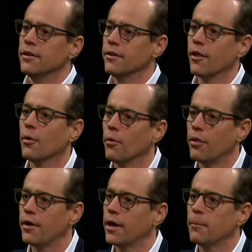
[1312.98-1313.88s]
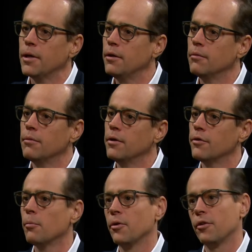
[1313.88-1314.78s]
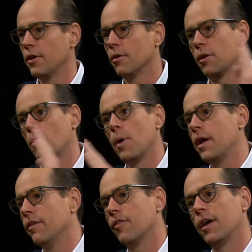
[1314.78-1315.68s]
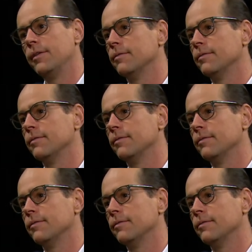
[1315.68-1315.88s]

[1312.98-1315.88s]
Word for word: into the whole thing. I mean, you it was almost like you're on a wave, right?